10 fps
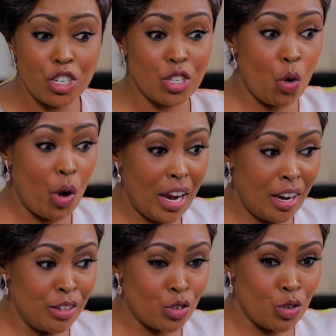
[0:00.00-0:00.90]
she's going
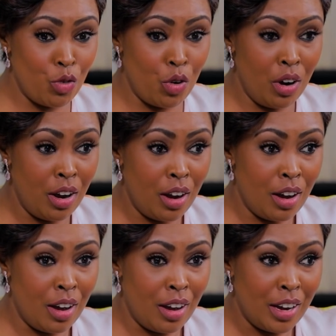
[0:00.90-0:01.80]
into,
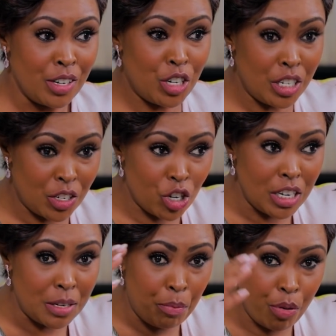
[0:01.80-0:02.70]

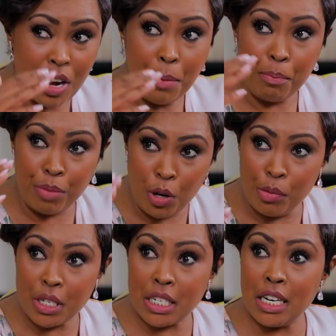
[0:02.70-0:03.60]
she's
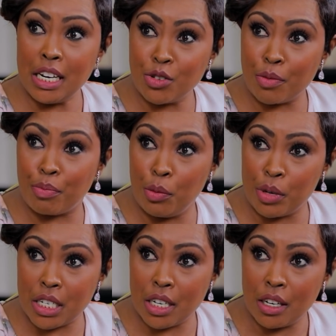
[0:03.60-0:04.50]
pre-puberty into
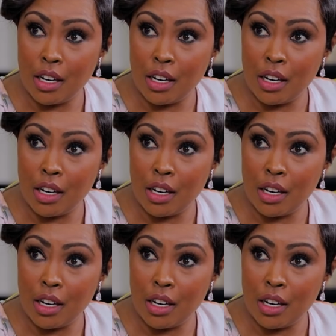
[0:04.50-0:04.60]
puberty.